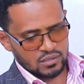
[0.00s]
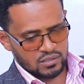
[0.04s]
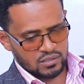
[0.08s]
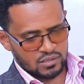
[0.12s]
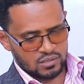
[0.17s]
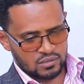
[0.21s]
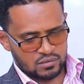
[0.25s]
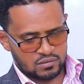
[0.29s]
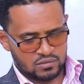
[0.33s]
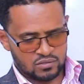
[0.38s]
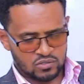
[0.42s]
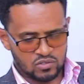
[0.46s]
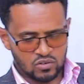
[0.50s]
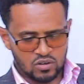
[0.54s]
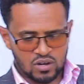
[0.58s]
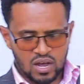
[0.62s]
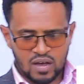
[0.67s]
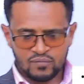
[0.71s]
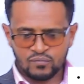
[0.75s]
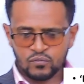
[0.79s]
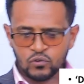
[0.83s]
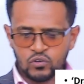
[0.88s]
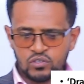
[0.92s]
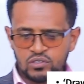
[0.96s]
So
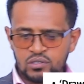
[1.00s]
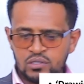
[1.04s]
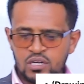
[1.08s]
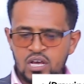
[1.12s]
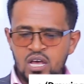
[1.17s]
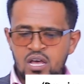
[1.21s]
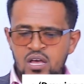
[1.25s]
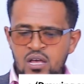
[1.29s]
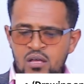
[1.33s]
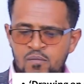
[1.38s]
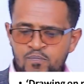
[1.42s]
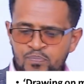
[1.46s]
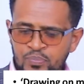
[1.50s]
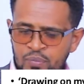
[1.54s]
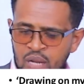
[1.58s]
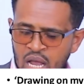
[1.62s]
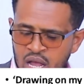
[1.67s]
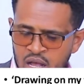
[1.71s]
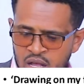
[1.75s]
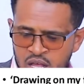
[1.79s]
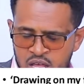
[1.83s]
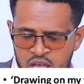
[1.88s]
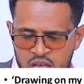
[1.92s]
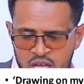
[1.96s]
avoid
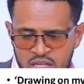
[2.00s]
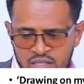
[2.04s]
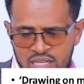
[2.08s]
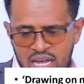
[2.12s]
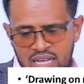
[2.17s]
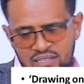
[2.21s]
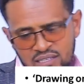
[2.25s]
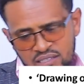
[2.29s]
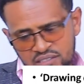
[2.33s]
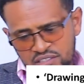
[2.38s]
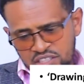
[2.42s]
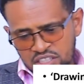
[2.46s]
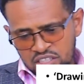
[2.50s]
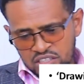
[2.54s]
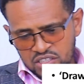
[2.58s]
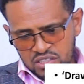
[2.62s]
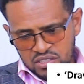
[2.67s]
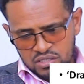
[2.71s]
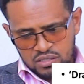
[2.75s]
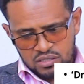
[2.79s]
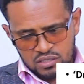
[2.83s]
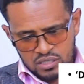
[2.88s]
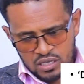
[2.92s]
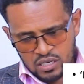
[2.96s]
the other
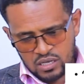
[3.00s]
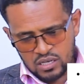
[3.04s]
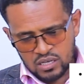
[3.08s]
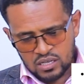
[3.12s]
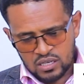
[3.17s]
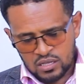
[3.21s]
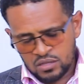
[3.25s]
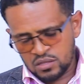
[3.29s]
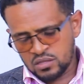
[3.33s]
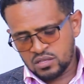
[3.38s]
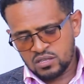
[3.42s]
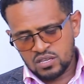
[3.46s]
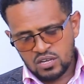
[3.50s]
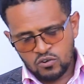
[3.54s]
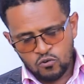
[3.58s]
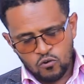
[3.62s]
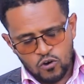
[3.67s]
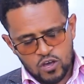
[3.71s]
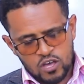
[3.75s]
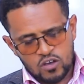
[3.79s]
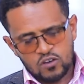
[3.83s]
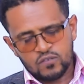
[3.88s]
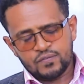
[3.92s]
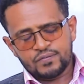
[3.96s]
things in the
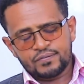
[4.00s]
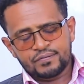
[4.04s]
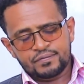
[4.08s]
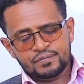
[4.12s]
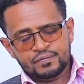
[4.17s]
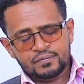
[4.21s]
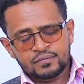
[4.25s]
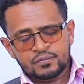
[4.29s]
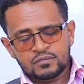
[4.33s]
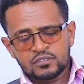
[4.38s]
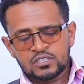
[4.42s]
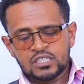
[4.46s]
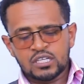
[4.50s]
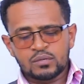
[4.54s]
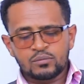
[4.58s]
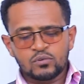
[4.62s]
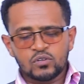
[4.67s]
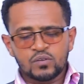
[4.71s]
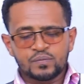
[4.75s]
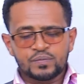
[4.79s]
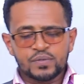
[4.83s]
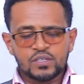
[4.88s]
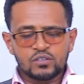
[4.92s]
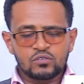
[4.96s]
way of
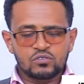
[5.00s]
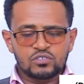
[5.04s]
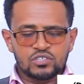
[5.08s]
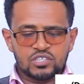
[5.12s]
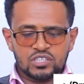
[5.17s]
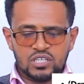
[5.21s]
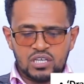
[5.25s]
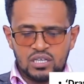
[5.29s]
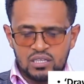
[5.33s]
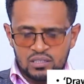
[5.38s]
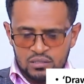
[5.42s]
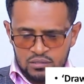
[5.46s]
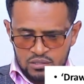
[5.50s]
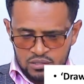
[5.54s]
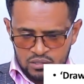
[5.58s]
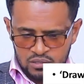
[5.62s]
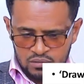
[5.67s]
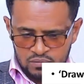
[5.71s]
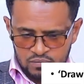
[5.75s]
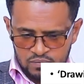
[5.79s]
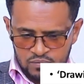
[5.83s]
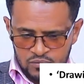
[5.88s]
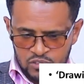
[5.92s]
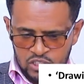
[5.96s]
developing your skills.